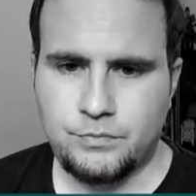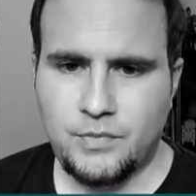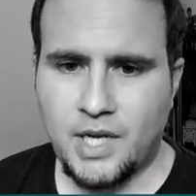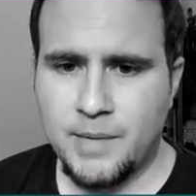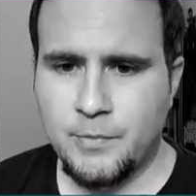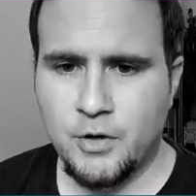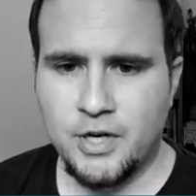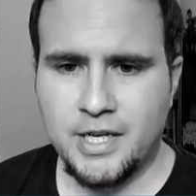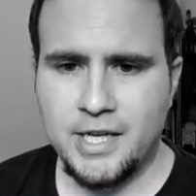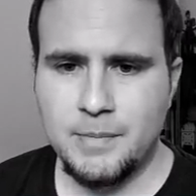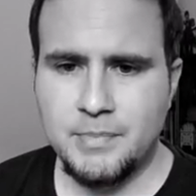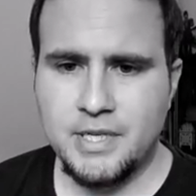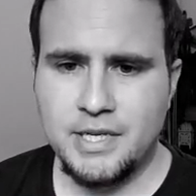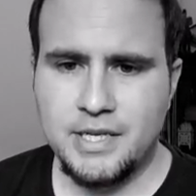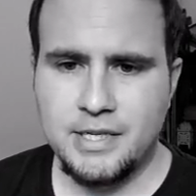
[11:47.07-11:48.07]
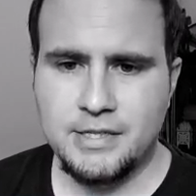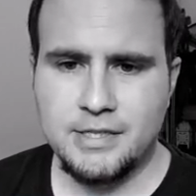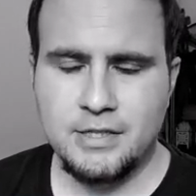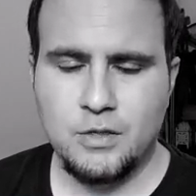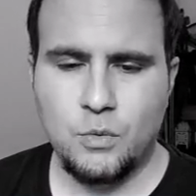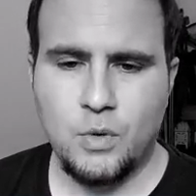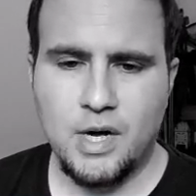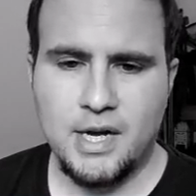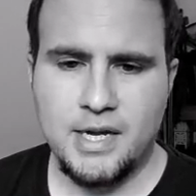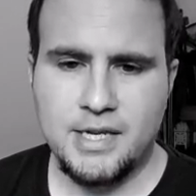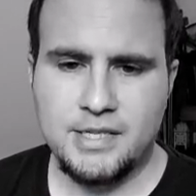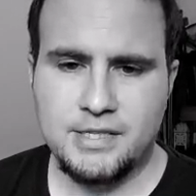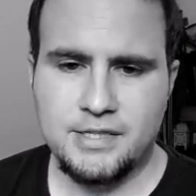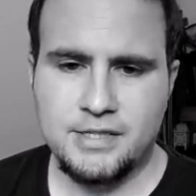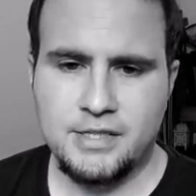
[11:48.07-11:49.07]
I'm going to keep the x and the
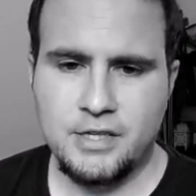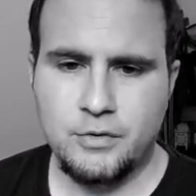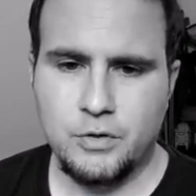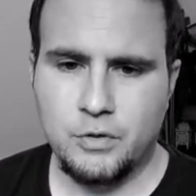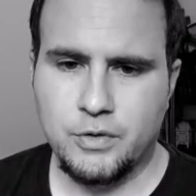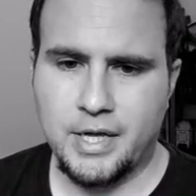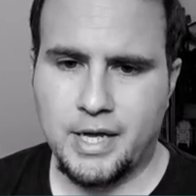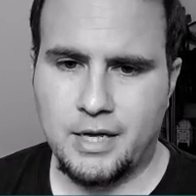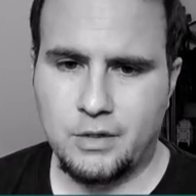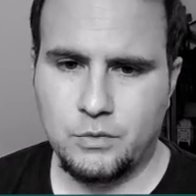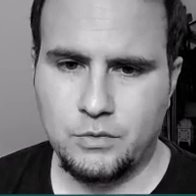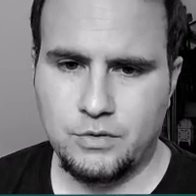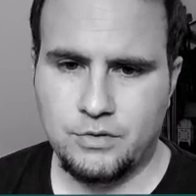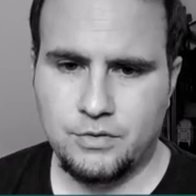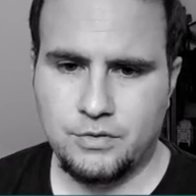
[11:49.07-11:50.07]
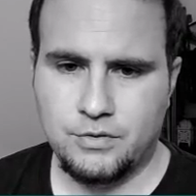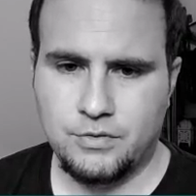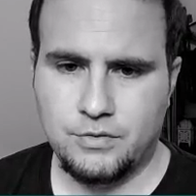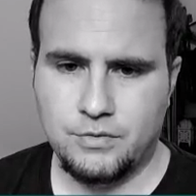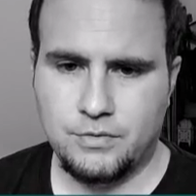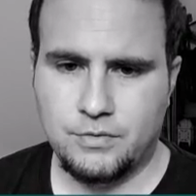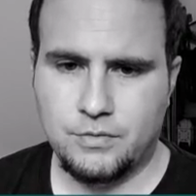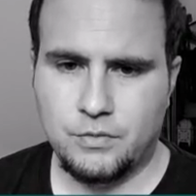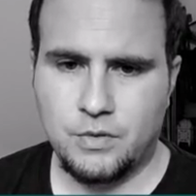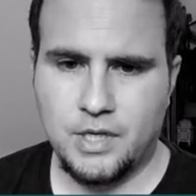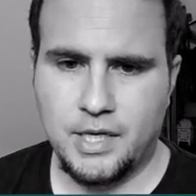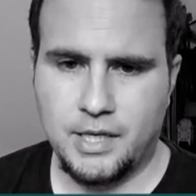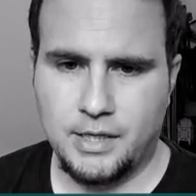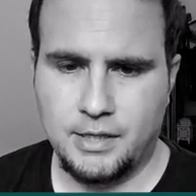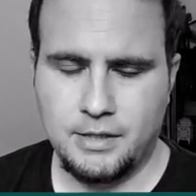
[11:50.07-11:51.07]
y zeroed out,
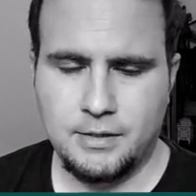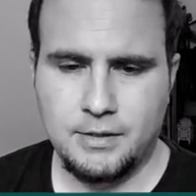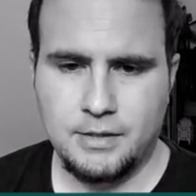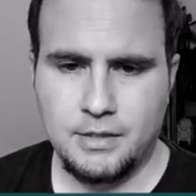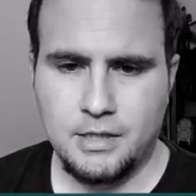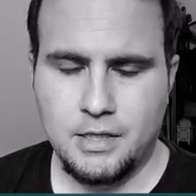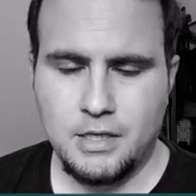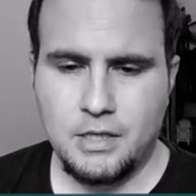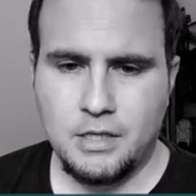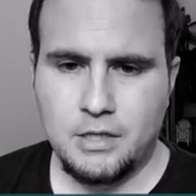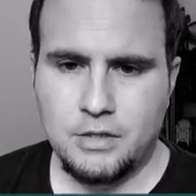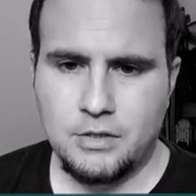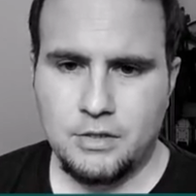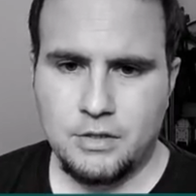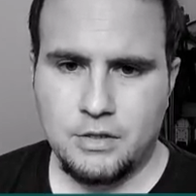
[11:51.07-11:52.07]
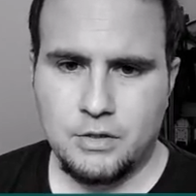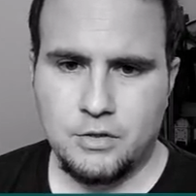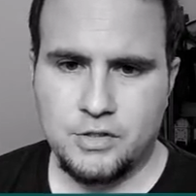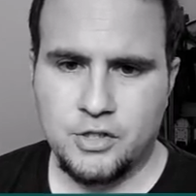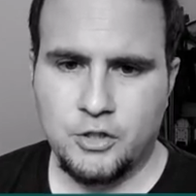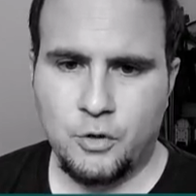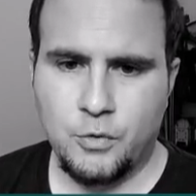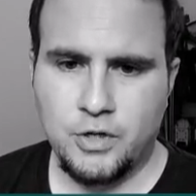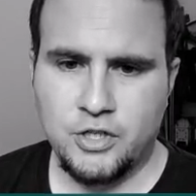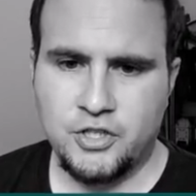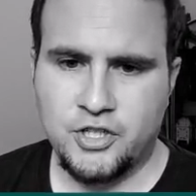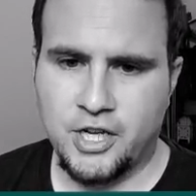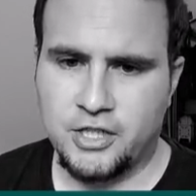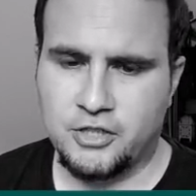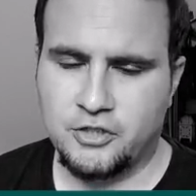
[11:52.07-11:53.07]
okay? Because I don't want to
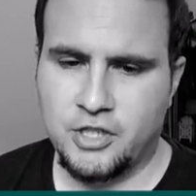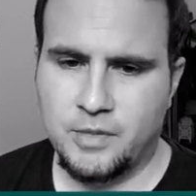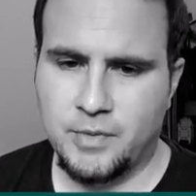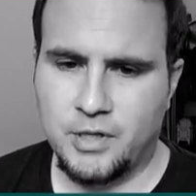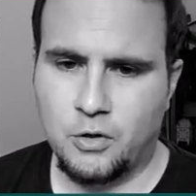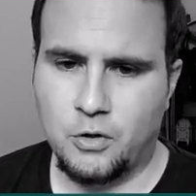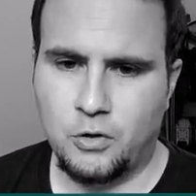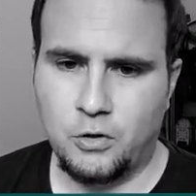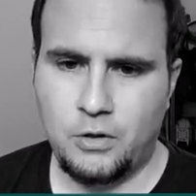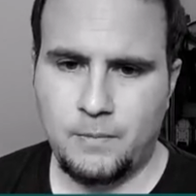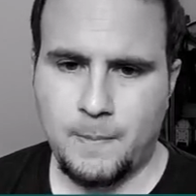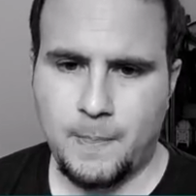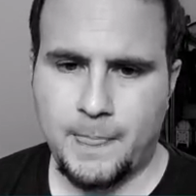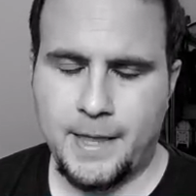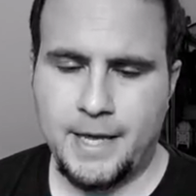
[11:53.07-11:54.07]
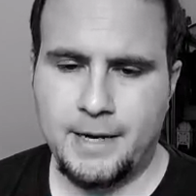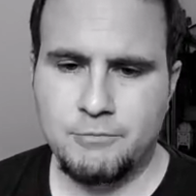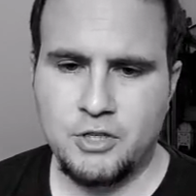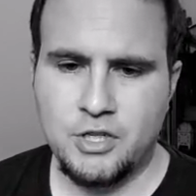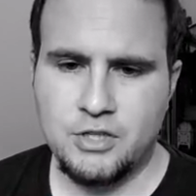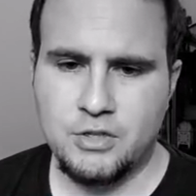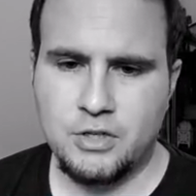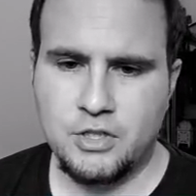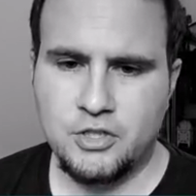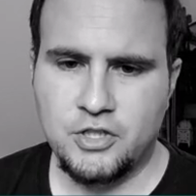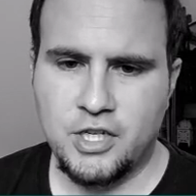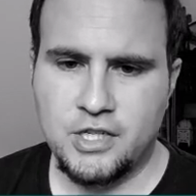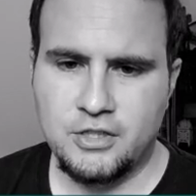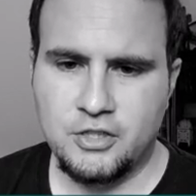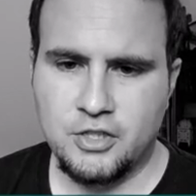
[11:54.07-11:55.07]
change them at all. And I'm just going to
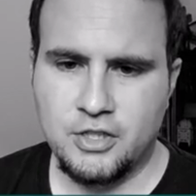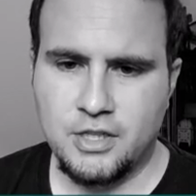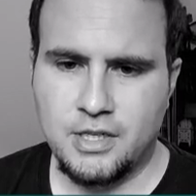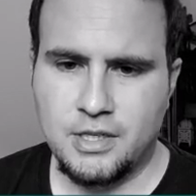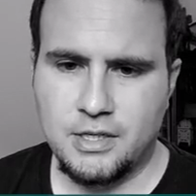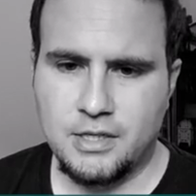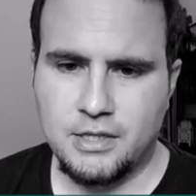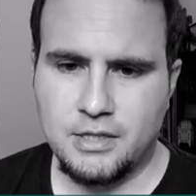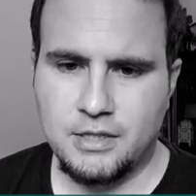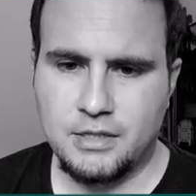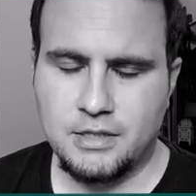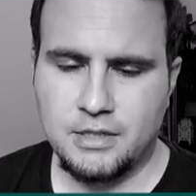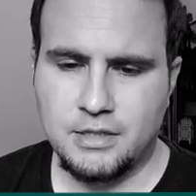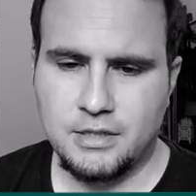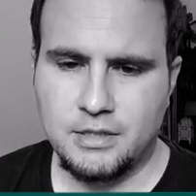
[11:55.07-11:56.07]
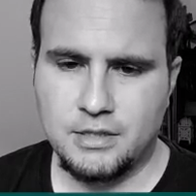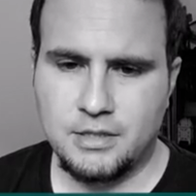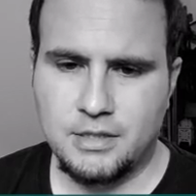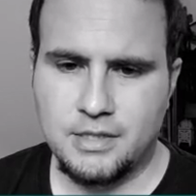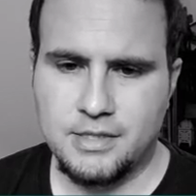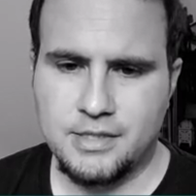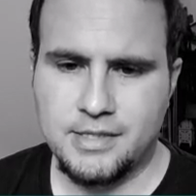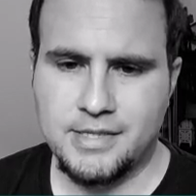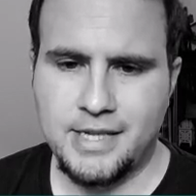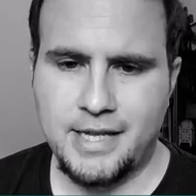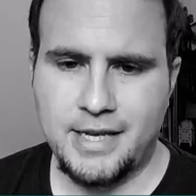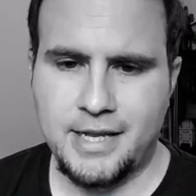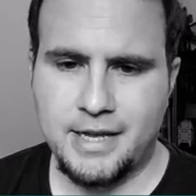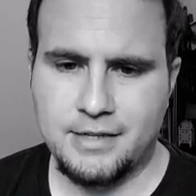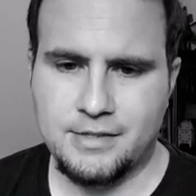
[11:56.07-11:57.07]
change the
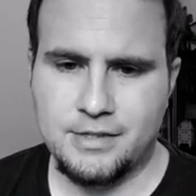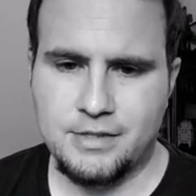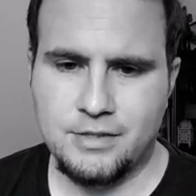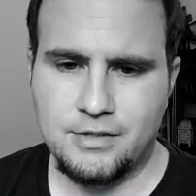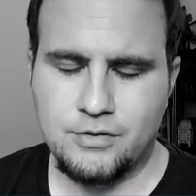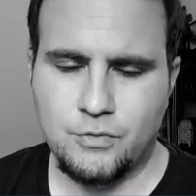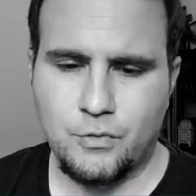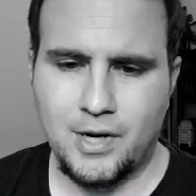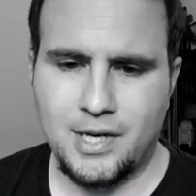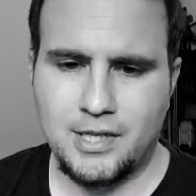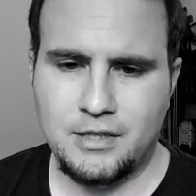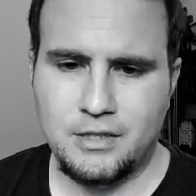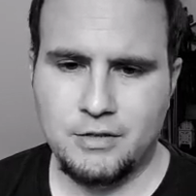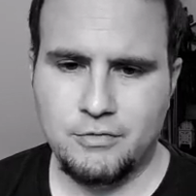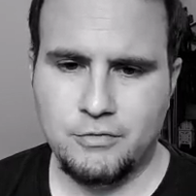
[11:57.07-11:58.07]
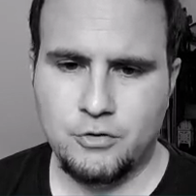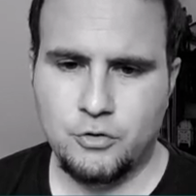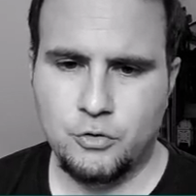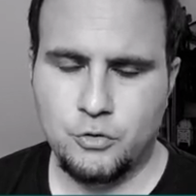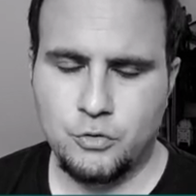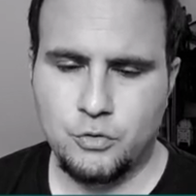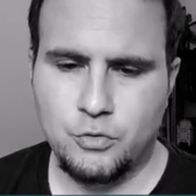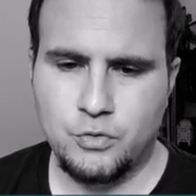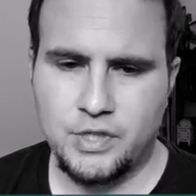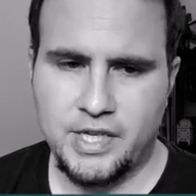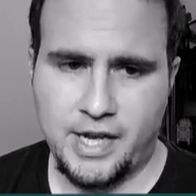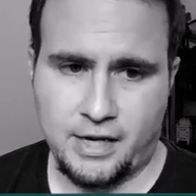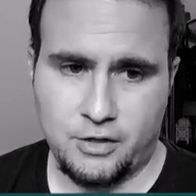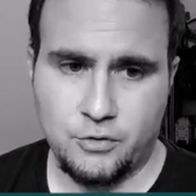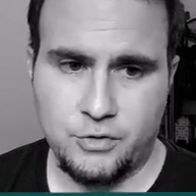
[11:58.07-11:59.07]
z-axis relative to the
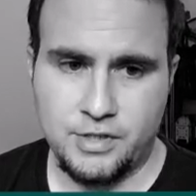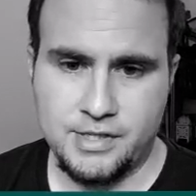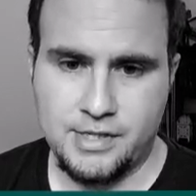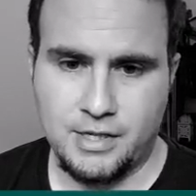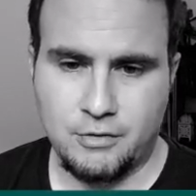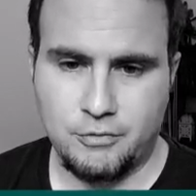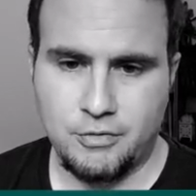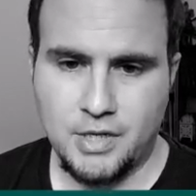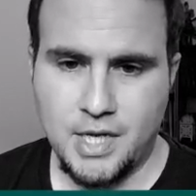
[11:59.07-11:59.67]
actor itself.